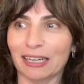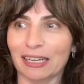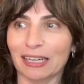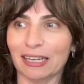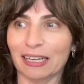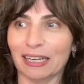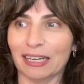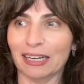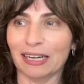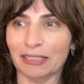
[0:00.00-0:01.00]
I mean,
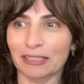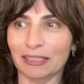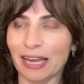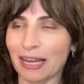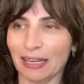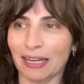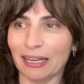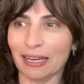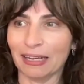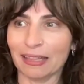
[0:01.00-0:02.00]
yeah,
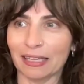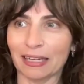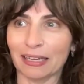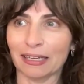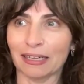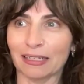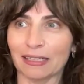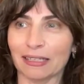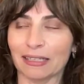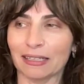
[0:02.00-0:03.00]
I think
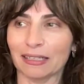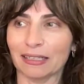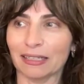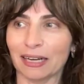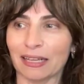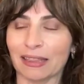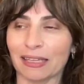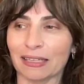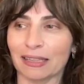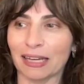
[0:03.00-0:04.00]

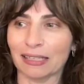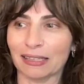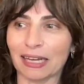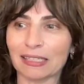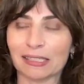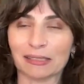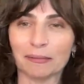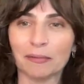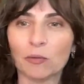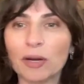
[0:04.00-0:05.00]
that that's
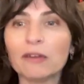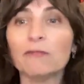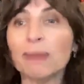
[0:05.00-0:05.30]
one of